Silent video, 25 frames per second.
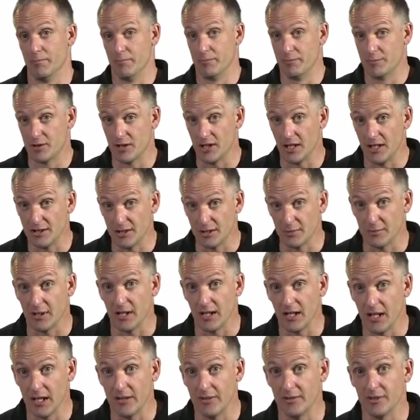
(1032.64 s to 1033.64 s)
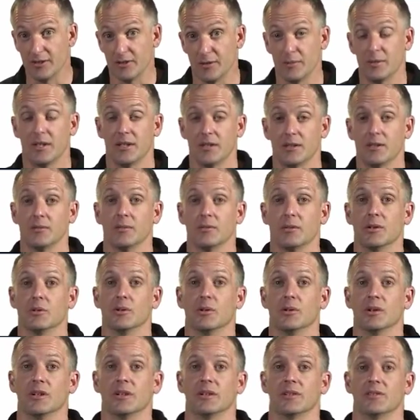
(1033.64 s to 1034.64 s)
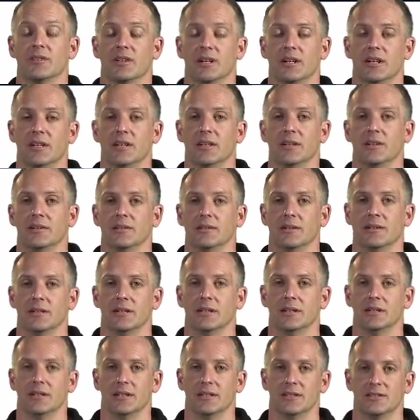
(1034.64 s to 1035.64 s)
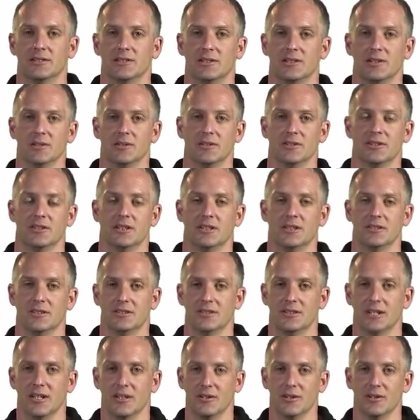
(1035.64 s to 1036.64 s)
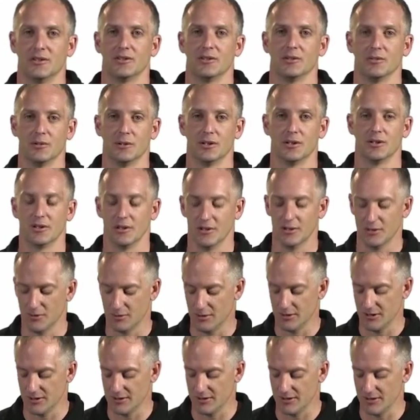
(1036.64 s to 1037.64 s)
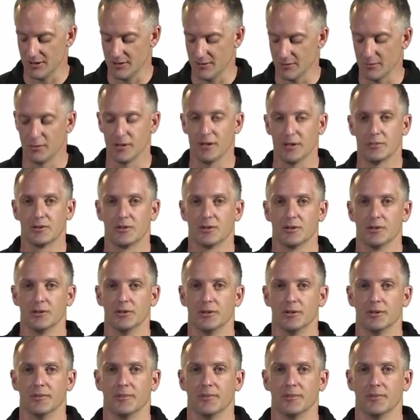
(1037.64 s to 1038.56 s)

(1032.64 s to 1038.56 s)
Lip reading: changing behaviours about the recording of data and skills, they tend not to work as well as they perhaps could.